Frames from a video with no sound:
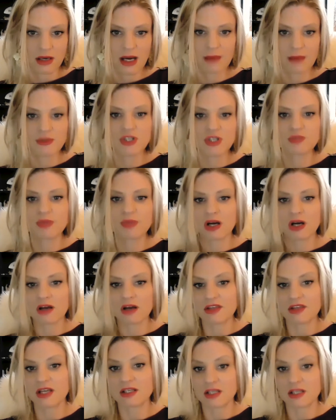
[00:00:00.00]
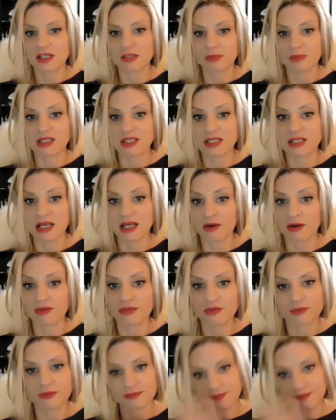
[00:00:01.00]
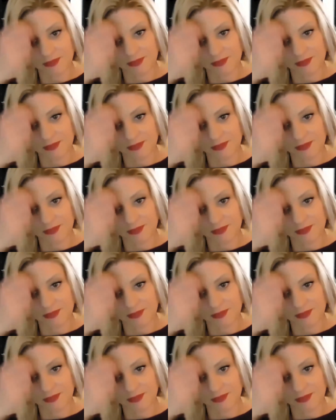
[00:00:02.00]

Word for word: I'm just being authentic to myself.